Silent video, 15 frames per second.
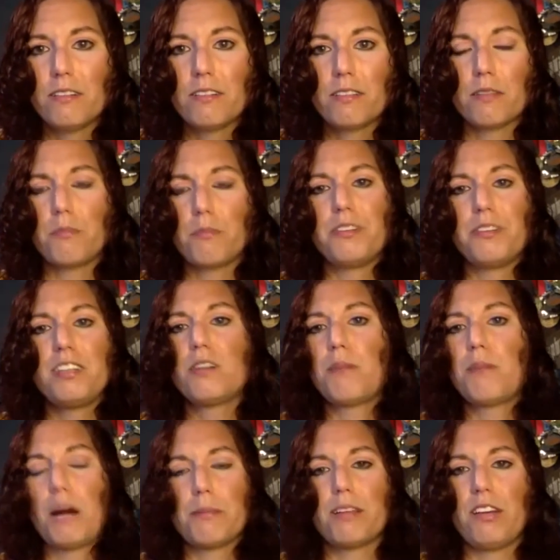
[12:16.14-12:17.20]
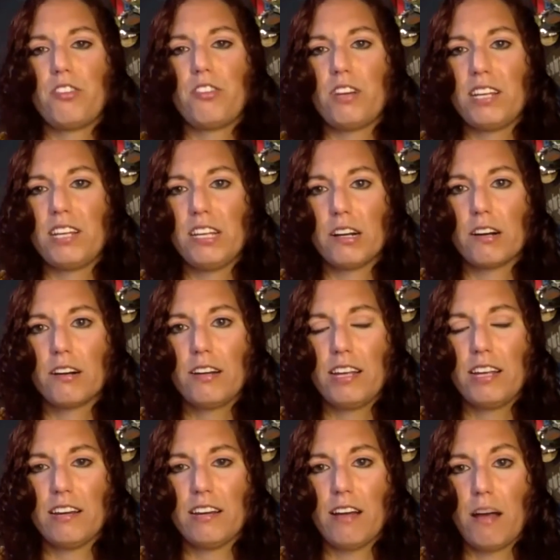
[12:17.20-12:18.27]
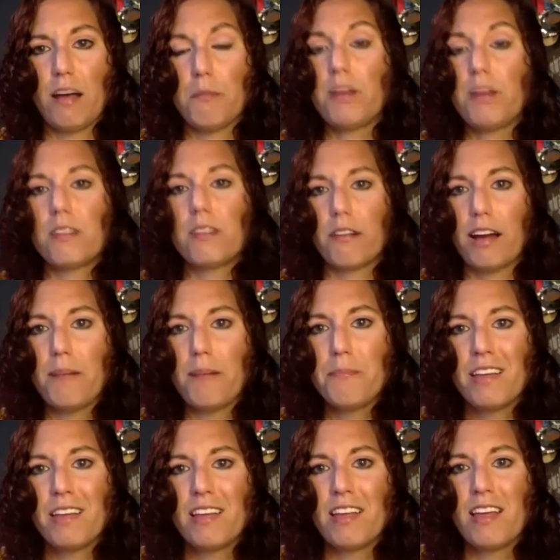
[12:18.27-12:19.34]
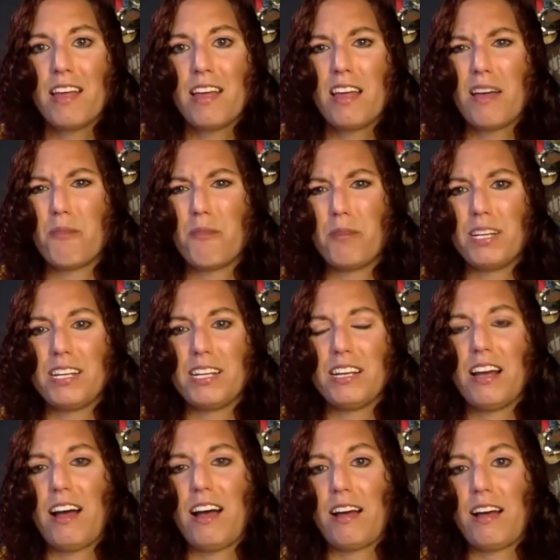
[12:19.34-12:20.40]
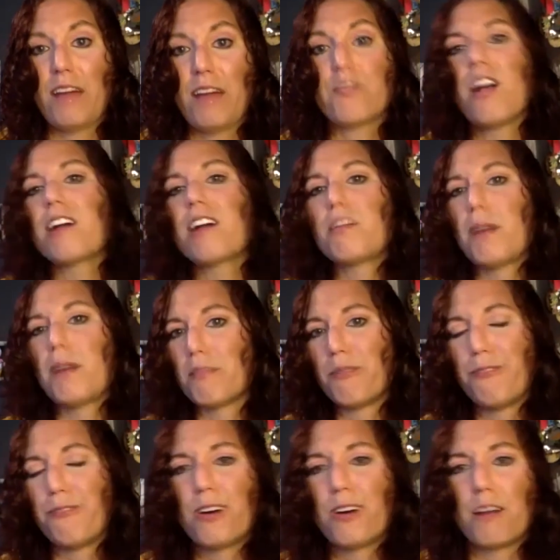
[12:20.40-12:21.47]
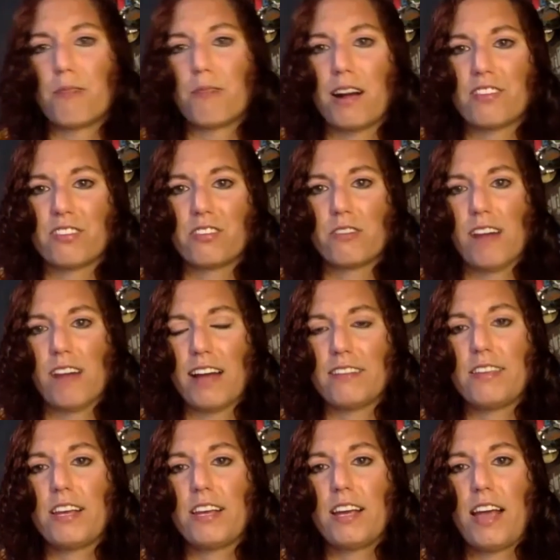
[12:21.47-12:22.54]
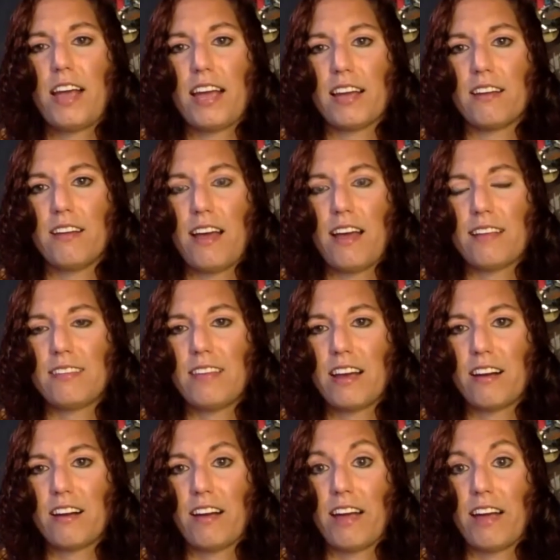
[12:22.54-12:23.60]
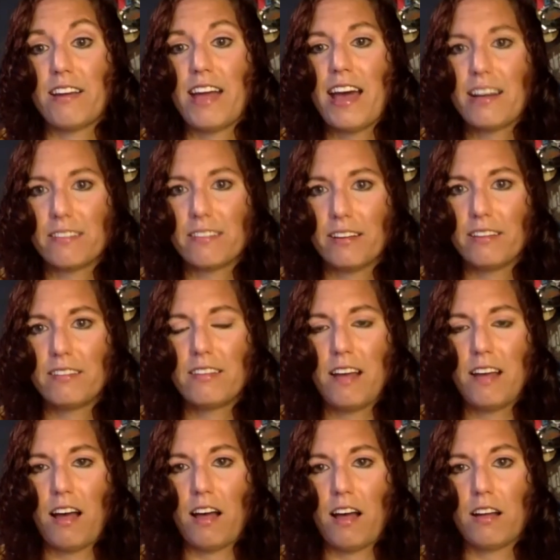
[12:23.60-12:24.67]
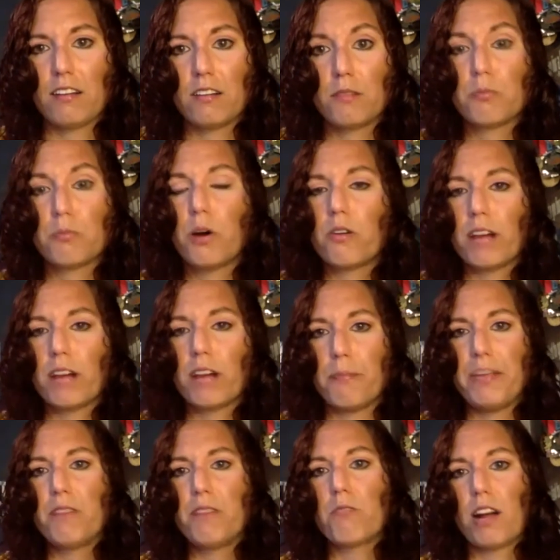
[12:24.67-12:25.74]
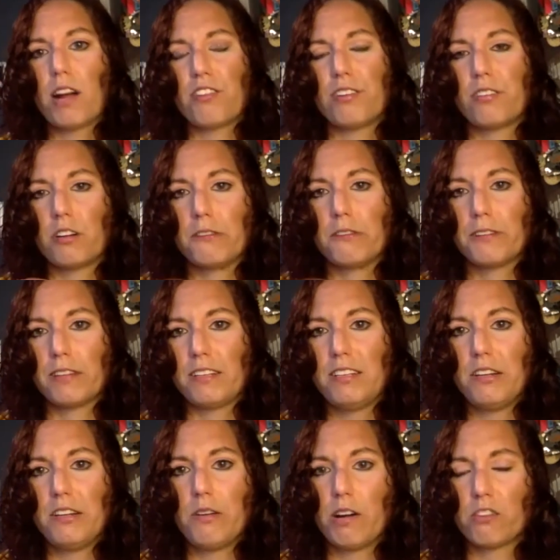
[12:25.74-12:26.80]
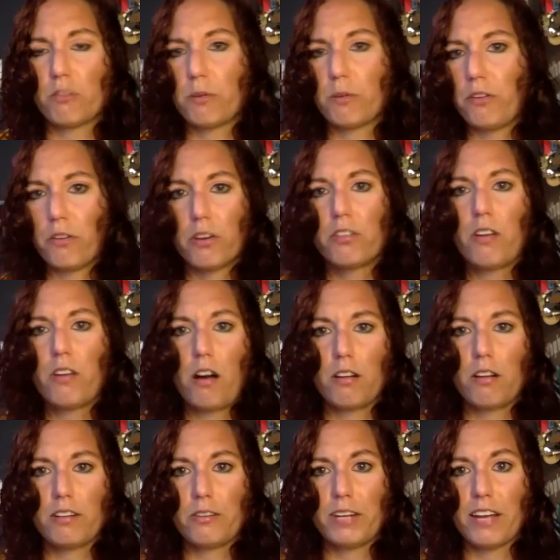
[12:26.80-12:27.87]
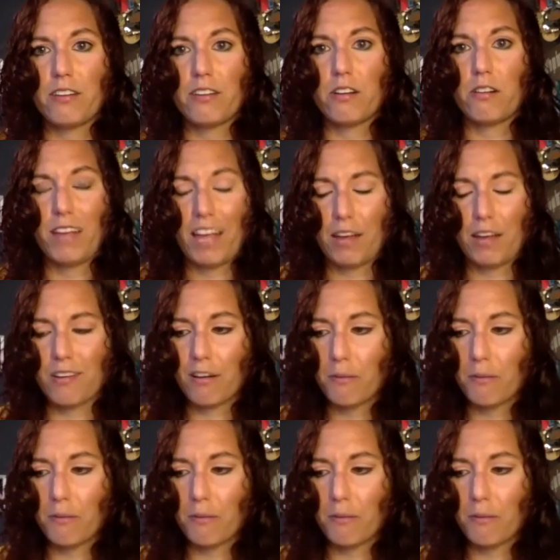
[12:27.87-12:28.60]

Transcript: Latino population here in Minnesota. And we have talked about them before on Rochester Rising and Acer and ACLA's program in Rochester for Latino entrepreneurs called Creando Ando.